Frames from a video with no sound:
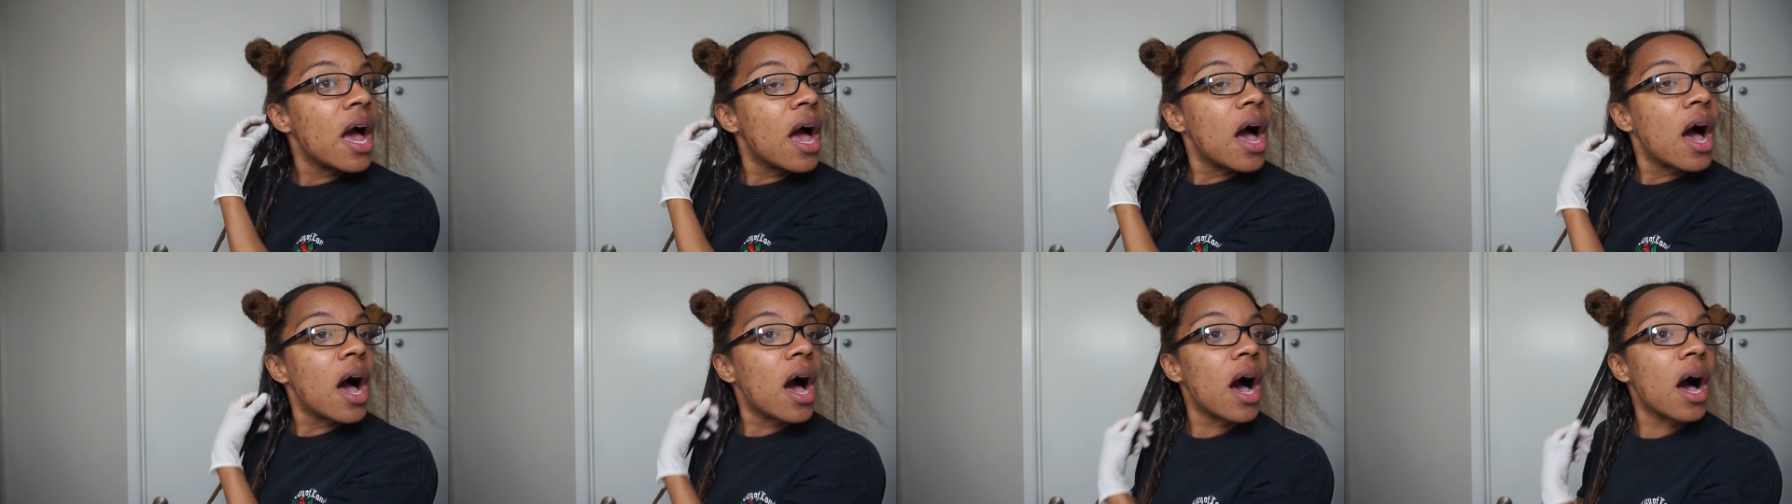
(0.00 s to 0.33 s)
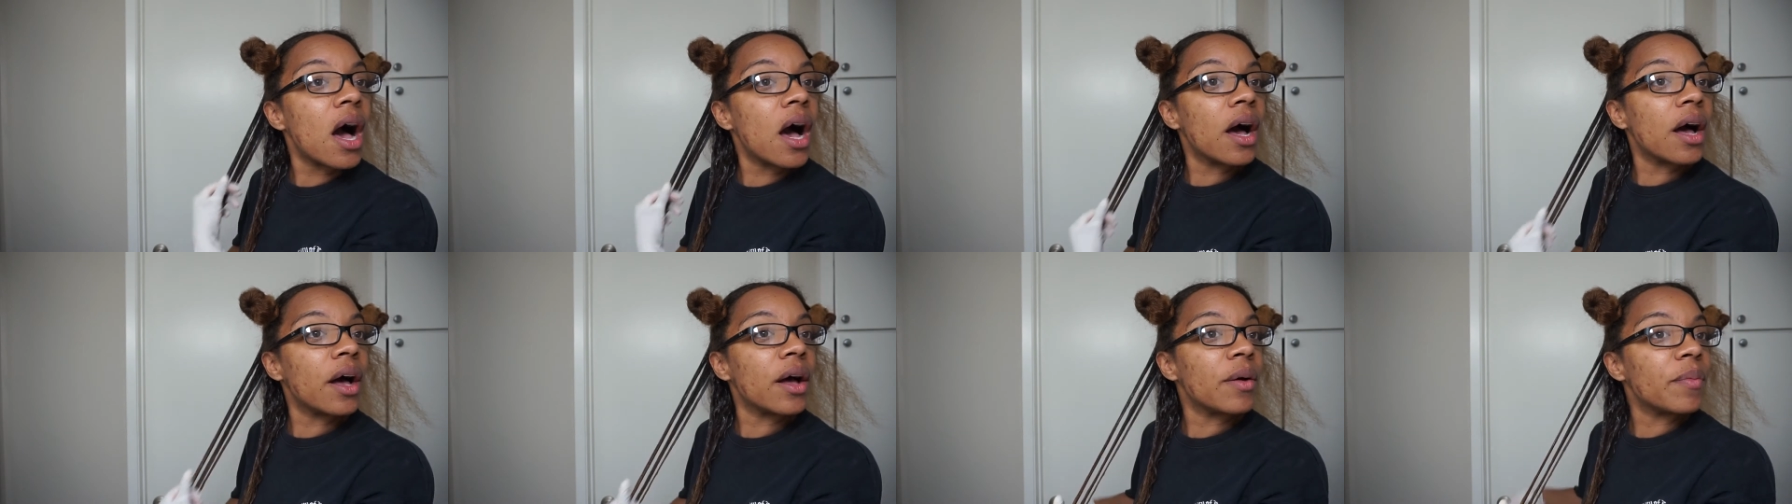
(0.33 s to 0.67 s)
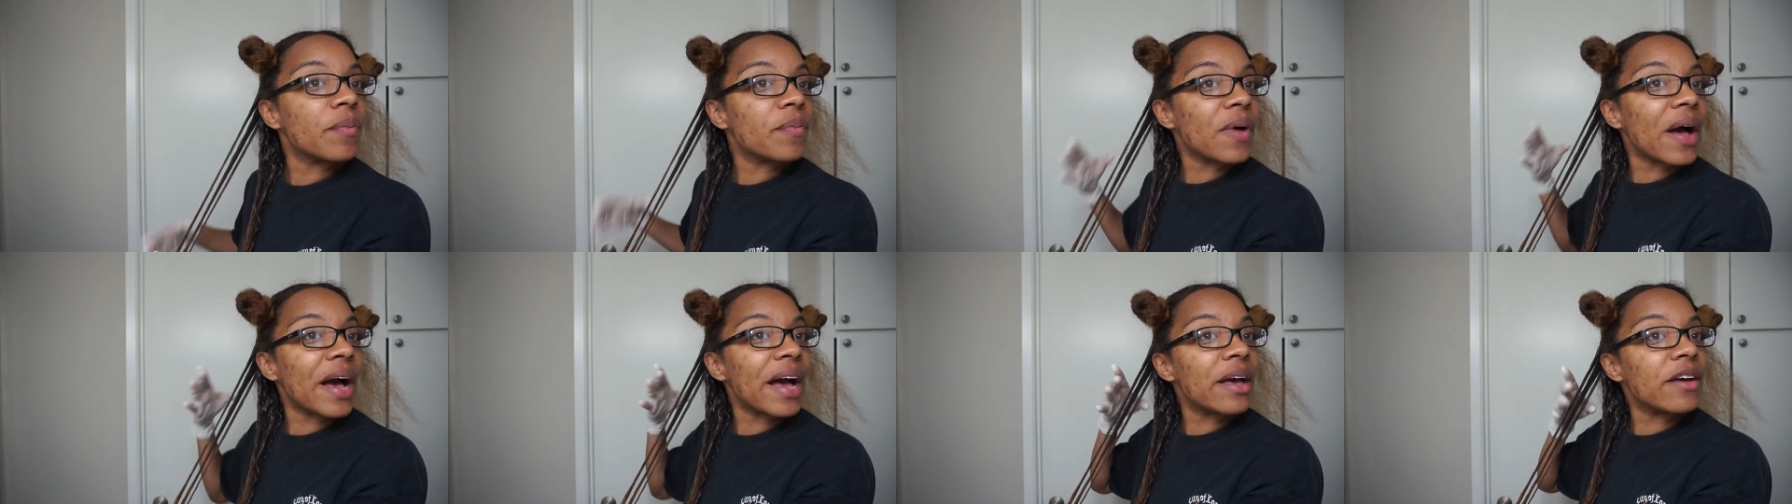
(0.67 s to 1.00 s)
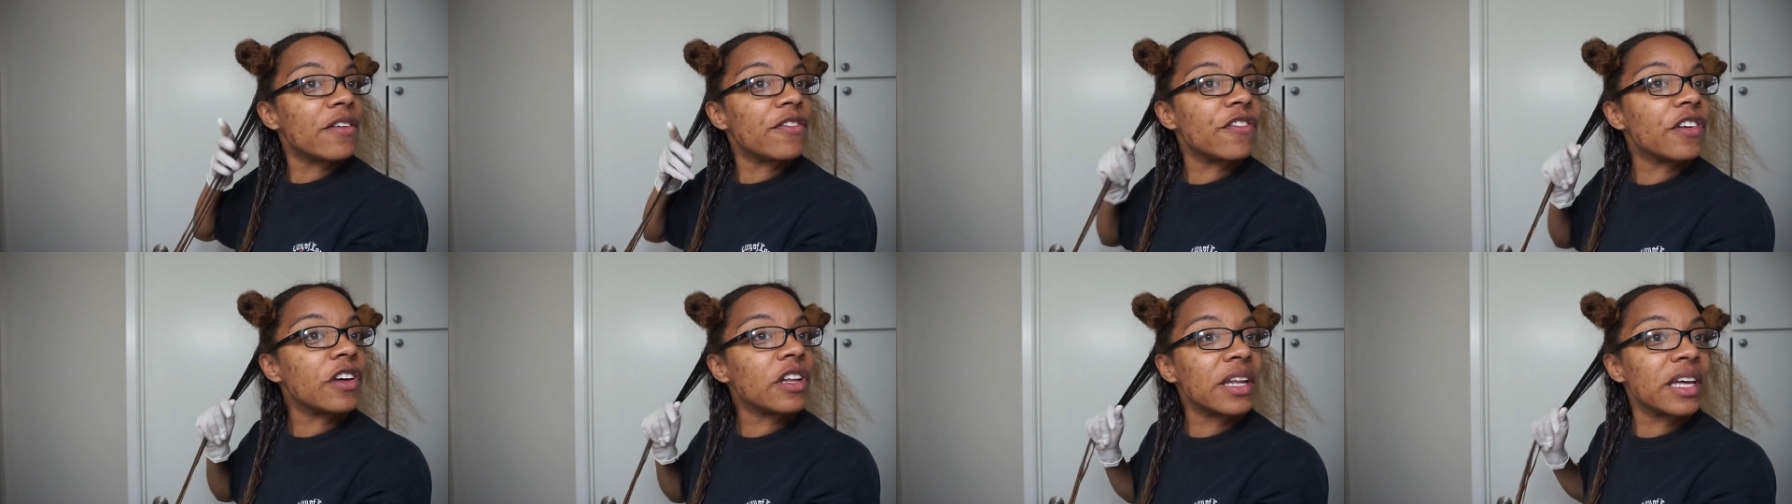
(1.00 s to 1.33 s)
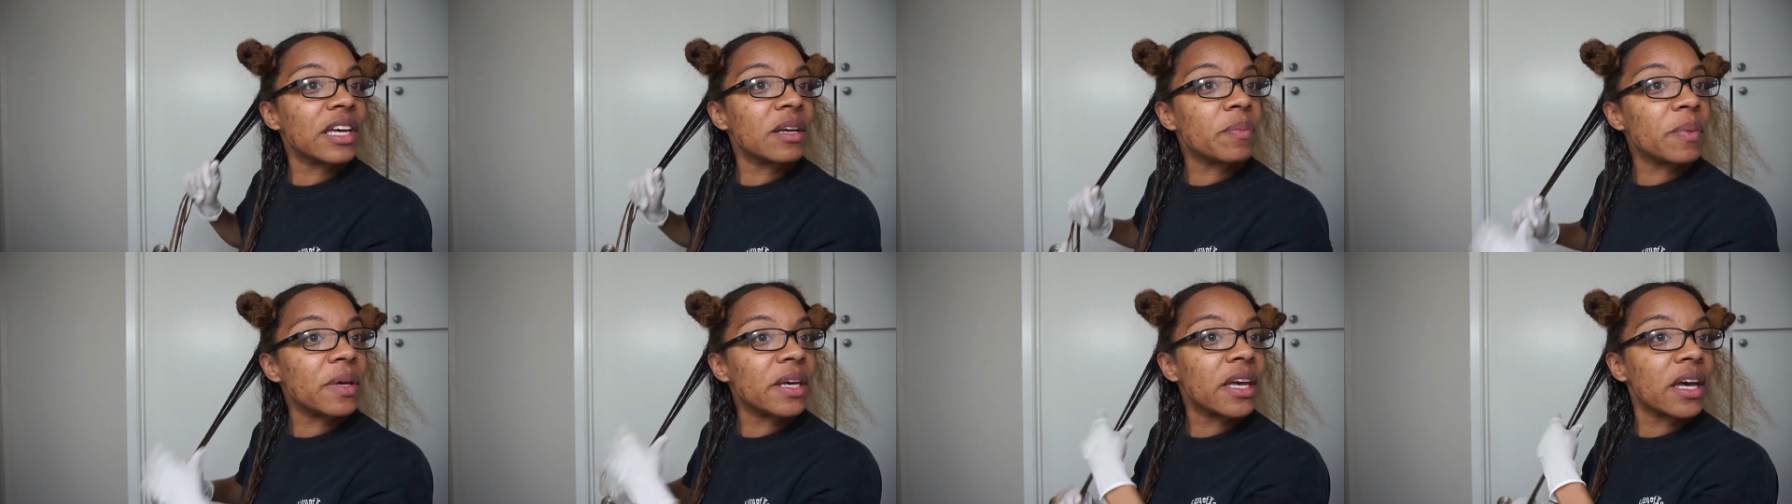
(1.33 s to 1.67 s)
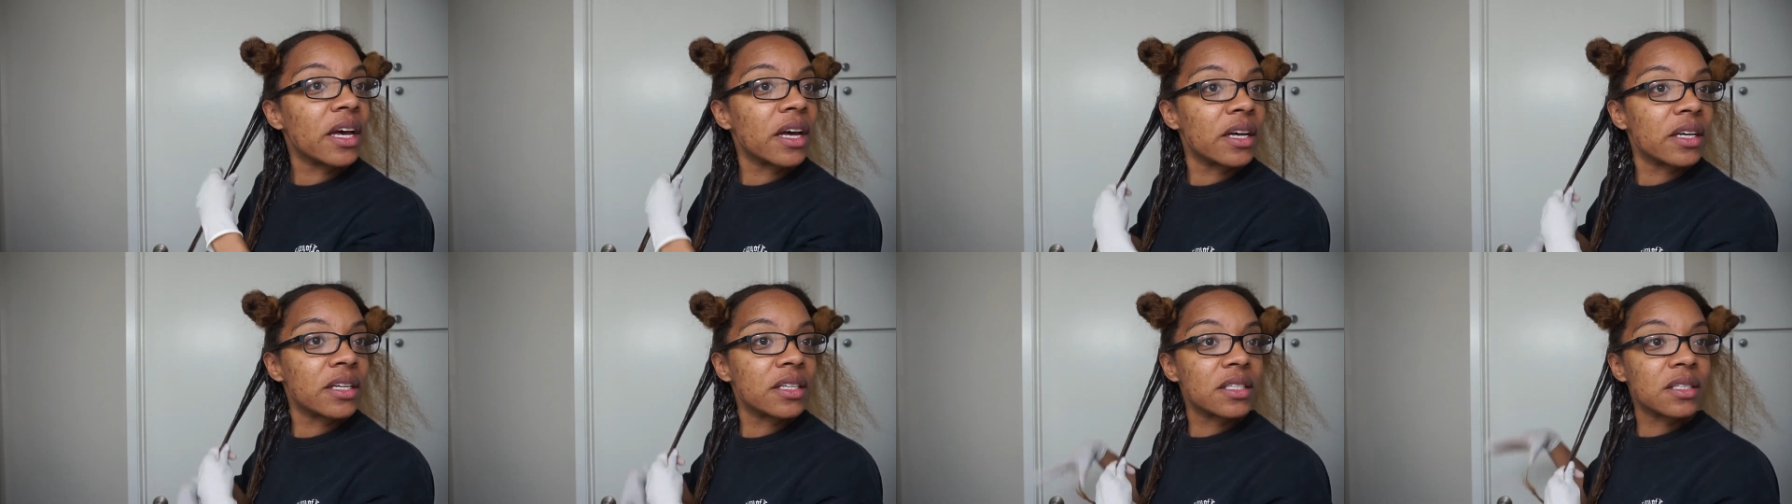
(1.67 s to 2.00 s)
I feel like
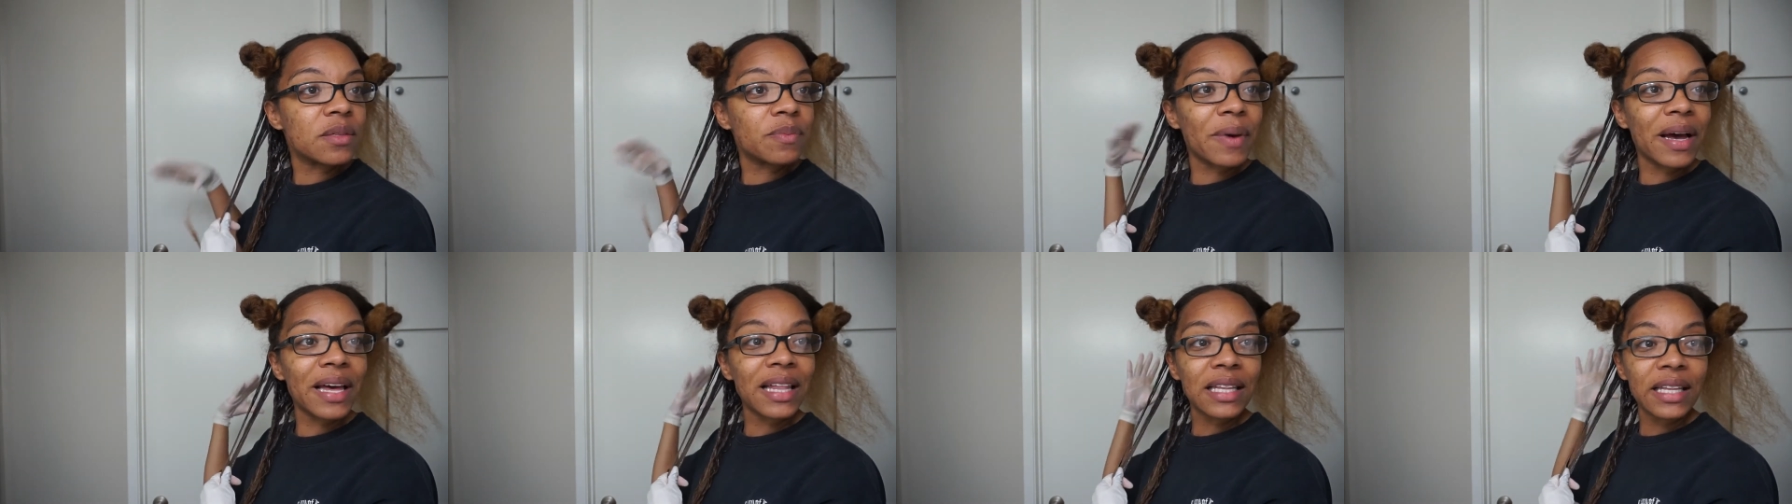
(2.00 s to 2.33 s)
because my